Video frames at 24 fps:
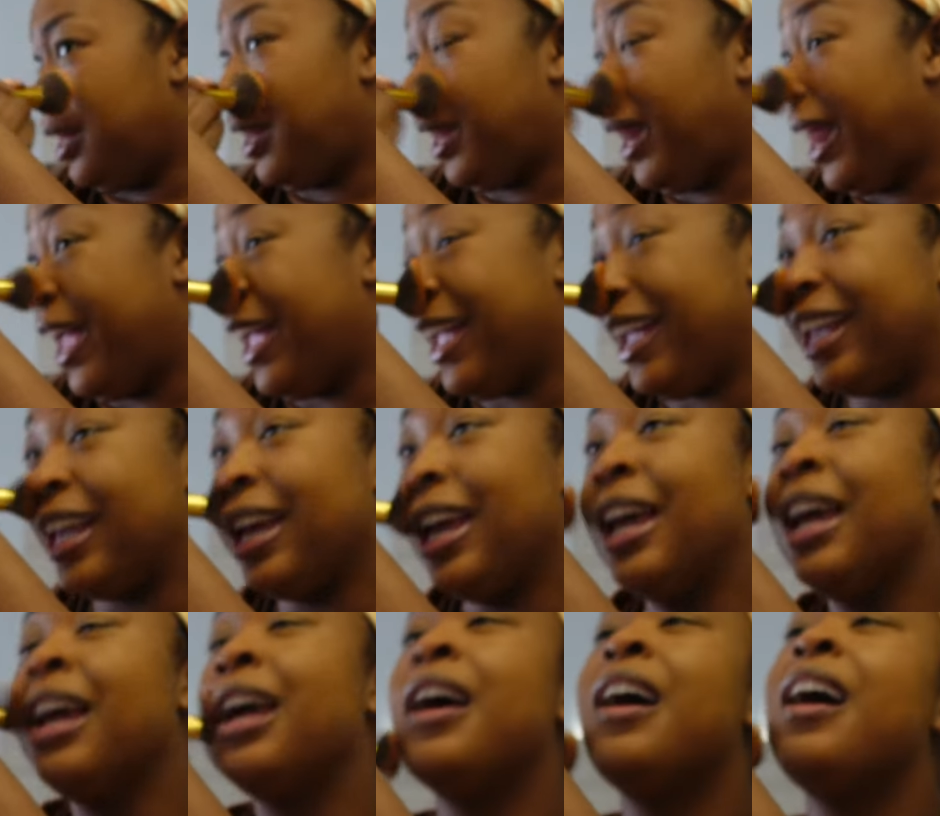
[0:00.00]
like
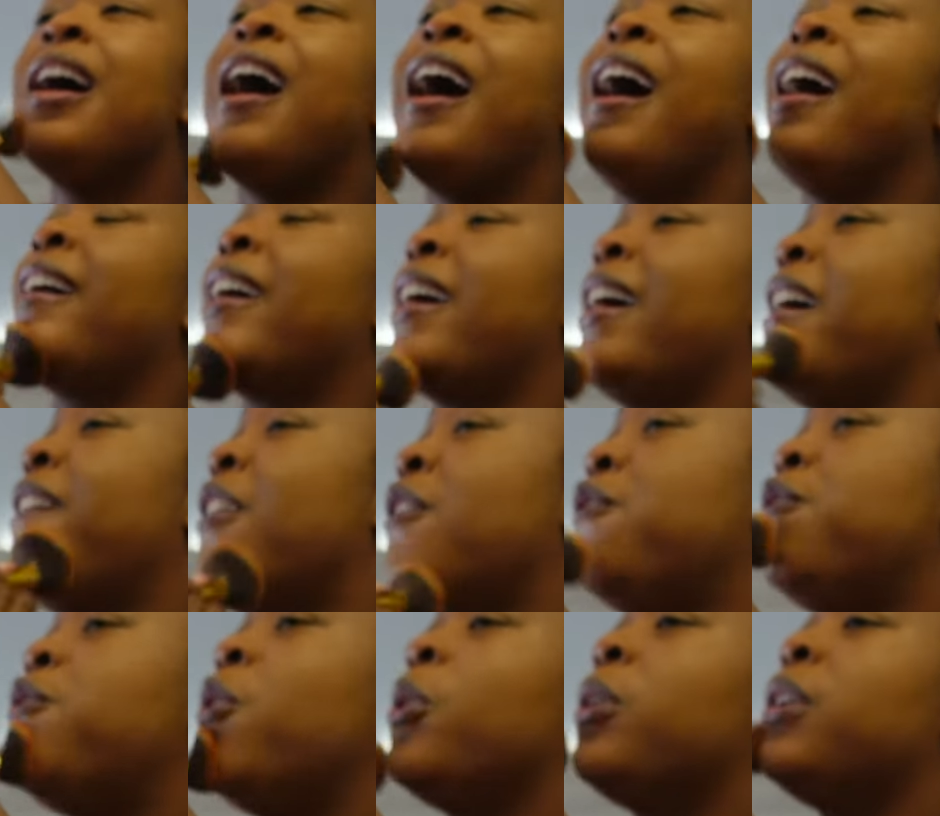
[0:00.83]
I can
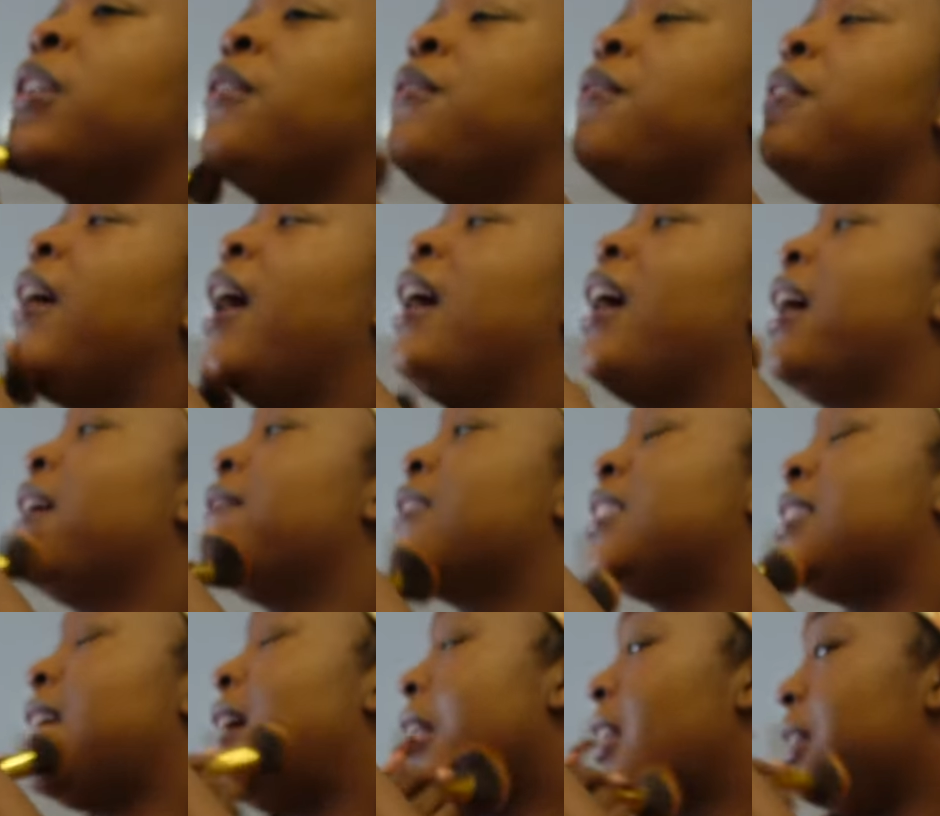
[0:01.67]
have
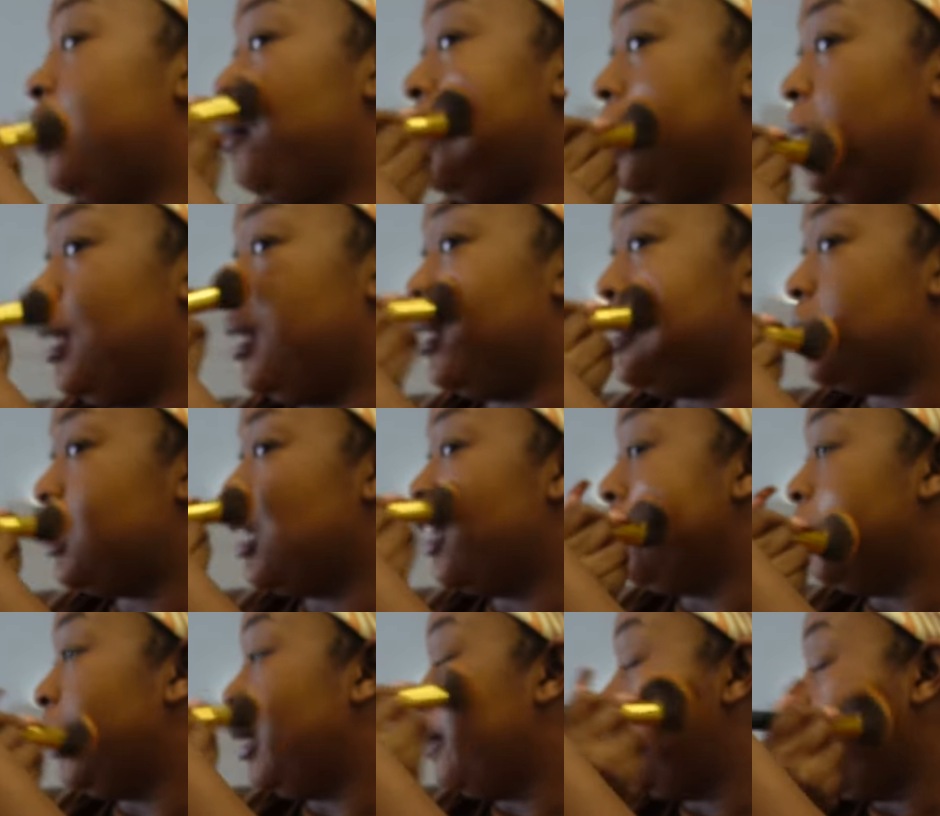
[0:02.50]
45 solid minutes
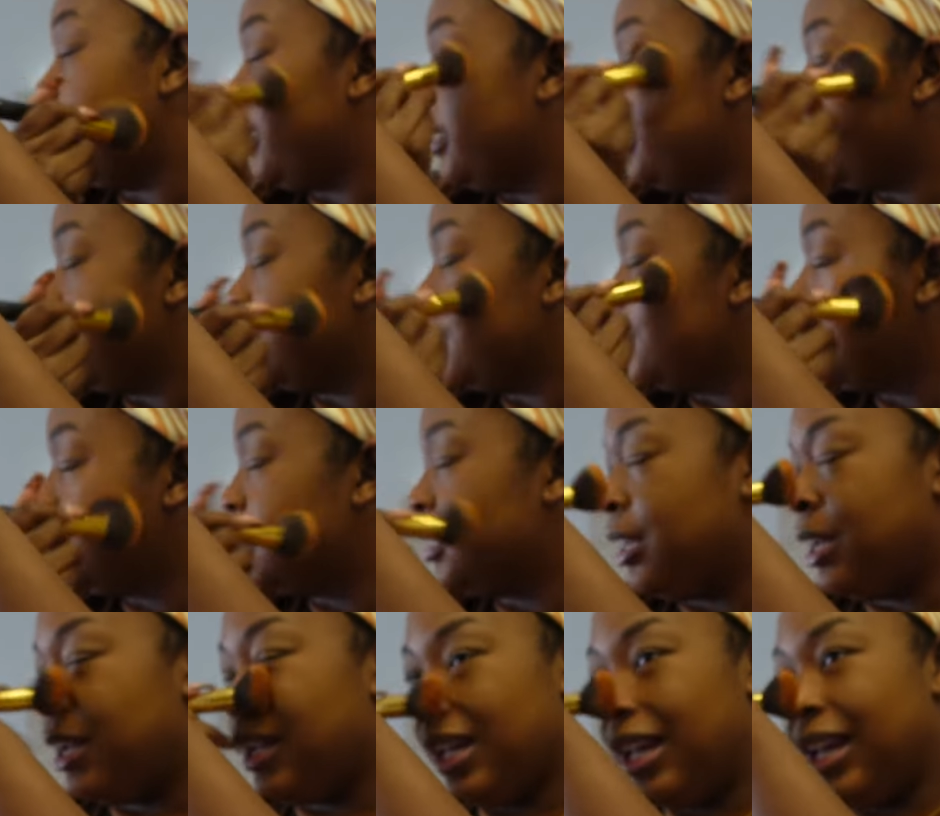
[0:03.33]
of baby hair.
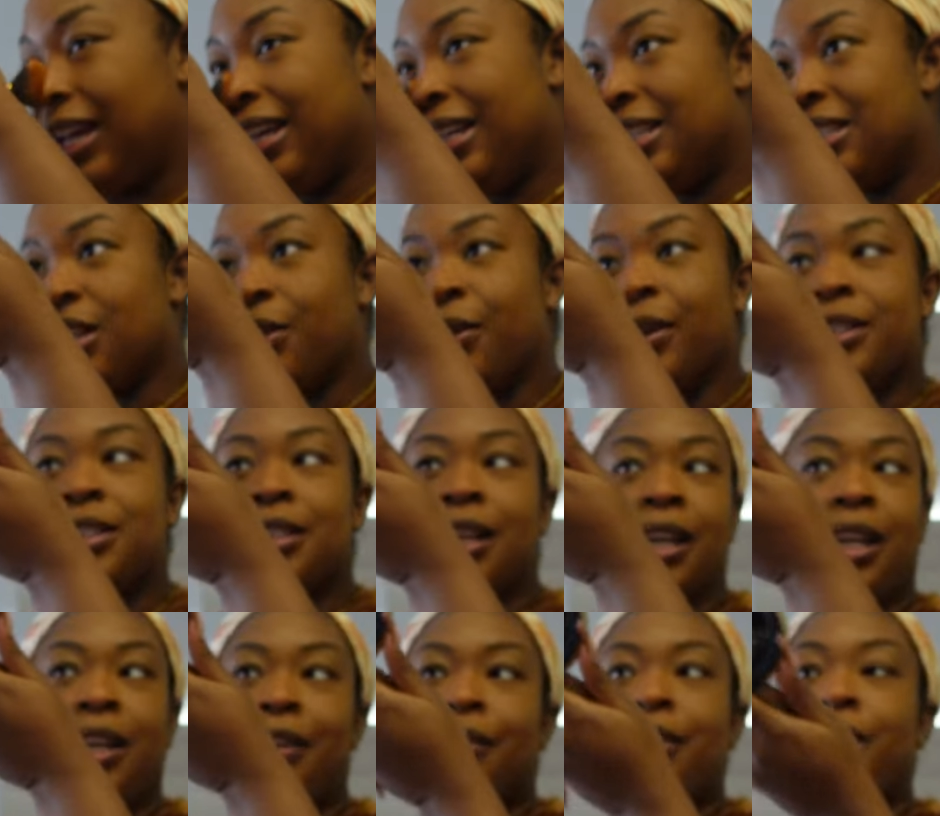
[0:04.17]
So it's
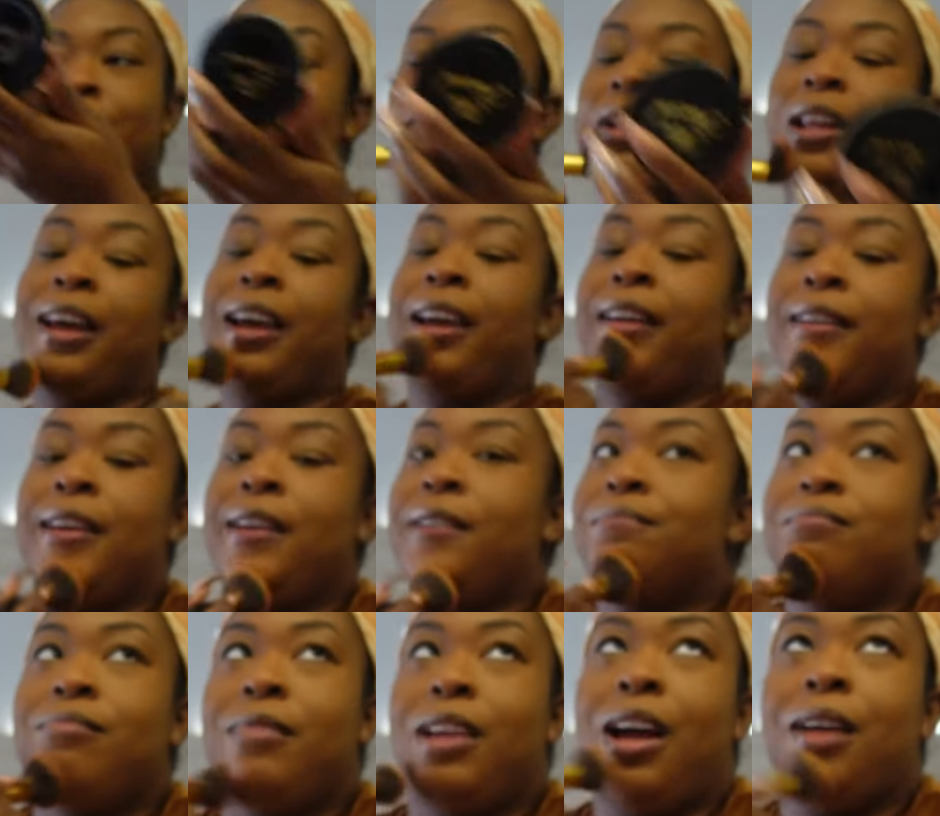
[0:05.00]
not even
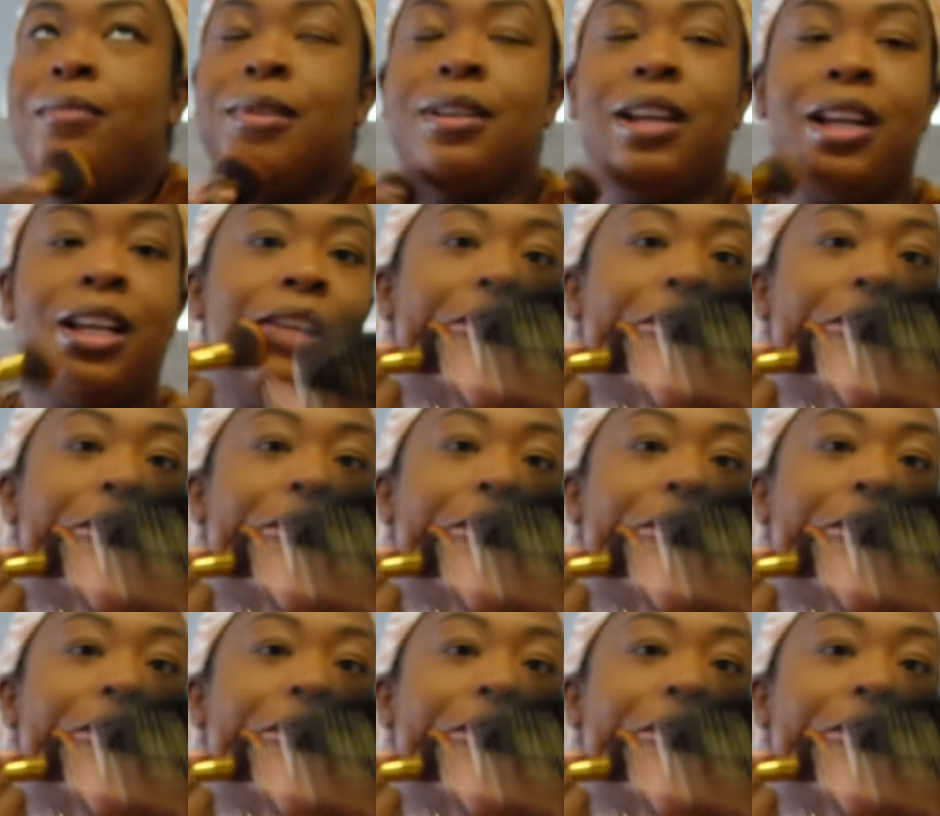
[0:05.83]
like I'm not